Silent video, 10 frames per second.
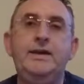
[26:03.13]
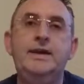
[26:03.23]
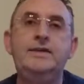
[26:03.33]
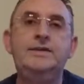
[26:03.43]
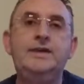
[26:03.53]

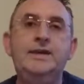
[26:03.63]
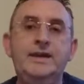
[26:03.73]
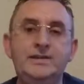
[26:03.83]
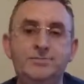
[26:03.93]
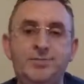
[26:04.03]

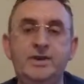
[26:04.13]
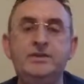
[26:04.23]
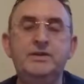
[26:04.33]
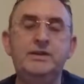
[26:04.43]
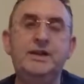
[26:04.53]
is
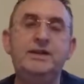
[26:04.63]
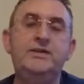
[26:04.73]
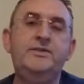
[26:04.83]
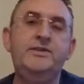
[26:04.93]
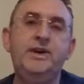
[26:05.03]
building
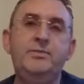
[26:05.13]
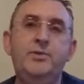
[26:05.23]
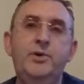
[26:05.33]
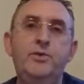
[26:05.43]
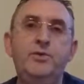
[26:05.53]
that divine
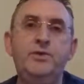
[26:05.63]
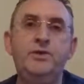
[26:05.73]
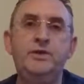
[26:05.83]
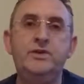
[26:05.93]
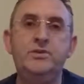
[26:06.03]
power
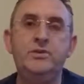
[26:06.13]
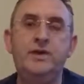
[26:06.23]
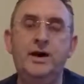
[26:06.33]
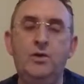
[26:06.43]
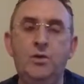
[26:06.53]
within you,
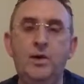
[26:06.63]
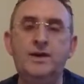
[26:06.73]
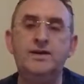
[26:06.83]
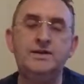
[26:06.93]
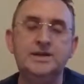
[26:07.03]
that
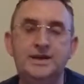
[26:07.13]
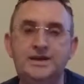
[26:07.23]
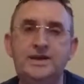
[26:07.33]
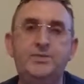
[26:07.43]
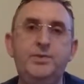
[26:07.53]
awareness,
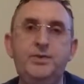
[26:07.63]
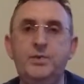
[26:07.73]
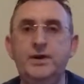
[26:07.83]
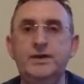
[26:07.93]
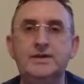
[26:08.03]
that deeper
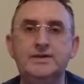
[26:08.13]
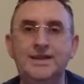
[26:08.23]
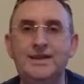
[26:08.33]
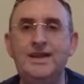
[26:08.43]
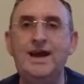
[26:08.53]
awareness,
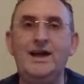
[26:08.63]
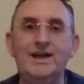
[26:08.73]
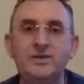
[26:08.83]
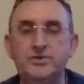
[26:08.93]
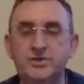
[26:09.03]
and that
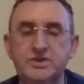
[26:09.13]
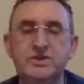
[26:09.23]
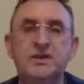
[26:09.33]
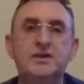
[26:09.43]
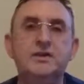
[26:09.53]
is your
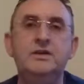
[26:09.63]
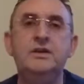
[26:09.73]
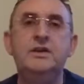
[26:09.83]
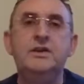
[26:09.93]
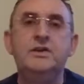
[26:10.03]
secret
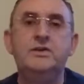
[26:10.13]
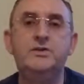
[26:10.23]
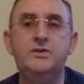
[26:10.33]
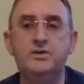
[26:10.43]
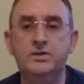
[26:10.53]

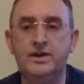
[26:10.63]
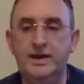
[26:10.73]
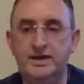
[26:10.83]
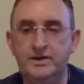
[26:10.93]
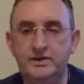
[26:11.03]
to
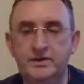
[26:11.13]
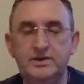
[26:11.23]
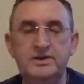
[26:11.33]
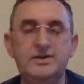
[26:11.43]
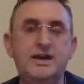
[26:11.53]
learn and to
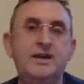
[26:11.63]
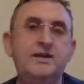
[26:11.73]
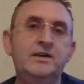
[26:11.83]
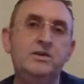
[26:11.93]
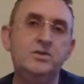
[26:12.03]

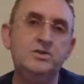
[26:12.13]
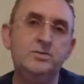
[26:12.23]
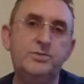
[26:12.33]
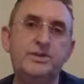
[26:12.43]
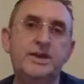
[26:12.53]
discern and
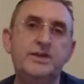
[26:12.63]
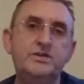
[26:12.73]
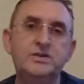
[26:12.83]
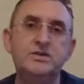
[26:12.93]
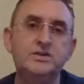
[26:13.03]
also
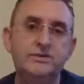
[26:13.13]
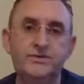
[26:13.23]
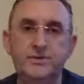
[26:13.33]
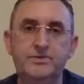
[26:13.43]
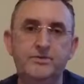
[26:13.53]
protect yourself
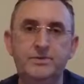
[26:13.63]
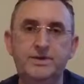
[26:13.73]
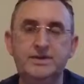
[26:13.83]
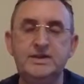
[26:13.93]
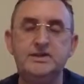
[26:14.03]
from
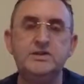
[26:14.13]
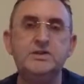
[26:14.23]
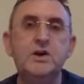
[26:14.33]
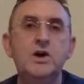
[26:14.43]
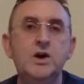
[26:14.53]
these things.
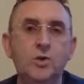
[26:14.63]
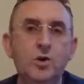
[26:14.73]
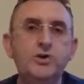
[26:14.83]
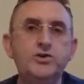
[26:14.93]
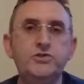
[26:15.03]
Because
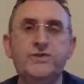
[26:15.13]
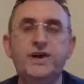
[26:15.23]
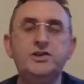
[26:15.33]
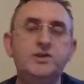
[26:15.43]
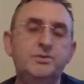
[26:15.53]
once you've
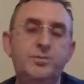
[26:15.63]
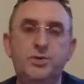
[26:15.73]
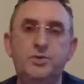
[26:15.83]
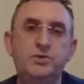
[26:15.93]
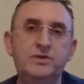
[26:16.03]
actually
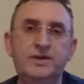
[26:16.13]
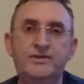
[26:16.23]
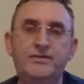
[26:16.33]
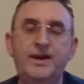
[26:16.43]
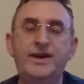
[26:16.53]
pulled a
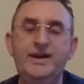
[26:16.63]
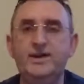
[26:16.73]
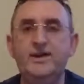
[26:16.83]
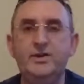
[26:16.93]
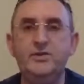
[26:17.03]
fake
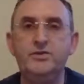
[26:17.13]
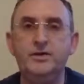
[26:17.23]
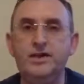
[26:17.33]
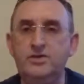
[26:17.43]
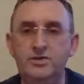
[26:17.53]
guide out,
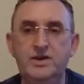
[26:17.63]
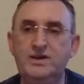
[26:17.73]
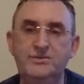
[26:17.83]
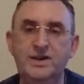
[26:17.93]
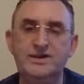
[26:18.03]
then you
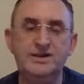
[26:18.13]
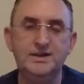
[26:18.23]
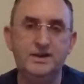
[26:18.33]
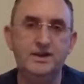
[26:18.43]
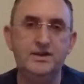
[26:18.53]
can
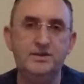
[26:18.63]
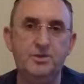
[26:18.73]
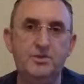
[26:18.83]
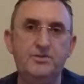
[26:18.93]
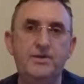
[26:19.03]
basically cut them
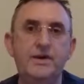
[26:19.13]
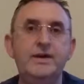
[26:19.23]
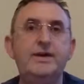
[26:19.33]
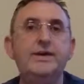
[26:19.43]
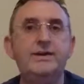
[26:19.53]
off.
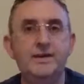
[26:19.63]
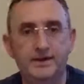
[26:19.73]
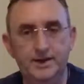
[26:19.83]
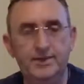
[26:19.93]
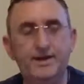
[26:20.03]
A
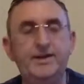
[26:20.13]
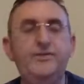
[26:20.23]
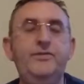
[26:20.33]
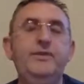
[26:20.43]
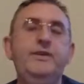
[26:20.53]
little bit
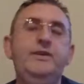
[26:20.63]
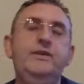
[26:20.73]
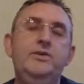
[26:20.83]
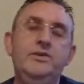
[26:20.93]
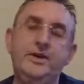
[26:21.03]
different,
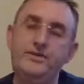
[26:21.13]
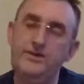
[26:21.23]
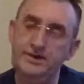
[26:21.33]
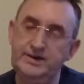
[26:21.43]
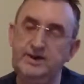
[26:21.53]
if
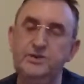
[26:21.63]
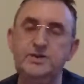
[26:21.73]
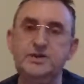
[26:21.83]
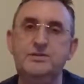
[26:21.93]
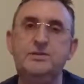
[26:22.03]
you're dealing
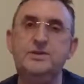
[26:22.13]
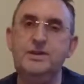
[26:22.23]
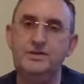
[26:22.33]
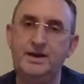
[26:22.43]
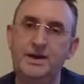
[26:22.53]
with something
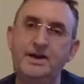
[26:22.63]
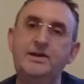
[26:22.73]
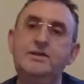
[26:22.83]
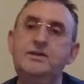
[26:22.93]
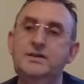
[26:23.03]

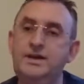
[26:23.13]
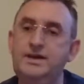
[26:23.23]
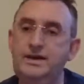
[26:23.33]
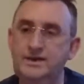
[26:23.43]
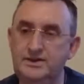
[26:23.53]
demoniacal,
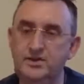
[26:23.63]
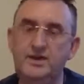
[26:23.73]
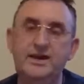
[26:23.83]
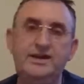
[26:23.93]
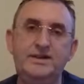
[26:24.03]
it's
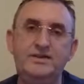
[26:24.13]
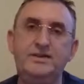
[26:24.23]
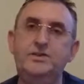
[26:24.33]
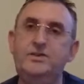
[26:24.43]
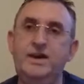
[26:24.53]
not that
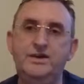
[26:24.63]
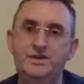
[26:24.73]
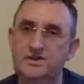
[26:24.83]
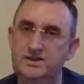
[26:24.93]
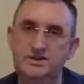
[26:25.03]
easy. You can't
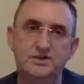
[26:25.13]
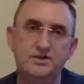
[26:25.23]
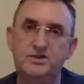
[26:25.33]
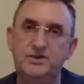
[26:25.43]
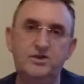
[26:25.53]

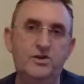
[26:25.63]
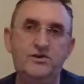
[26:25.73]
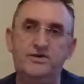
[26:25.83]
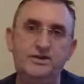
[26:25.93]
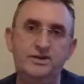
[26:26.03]
just shut it
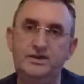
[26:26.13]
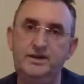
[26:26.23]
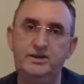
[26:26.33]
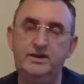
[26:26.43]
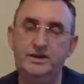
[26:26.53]
off,
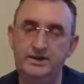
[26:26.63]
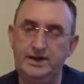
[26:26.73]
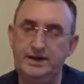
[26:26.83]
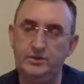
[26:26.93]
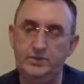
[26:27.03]

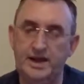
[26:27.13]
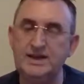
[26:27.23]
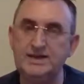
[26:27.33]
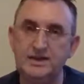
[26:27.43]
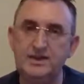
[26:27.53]
and
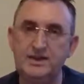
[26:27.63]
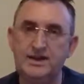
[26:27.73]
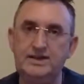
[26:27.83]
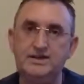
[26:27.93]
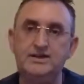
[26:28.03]
that's another
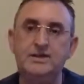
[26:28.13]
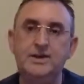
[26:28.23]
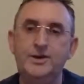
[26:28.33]
lesson.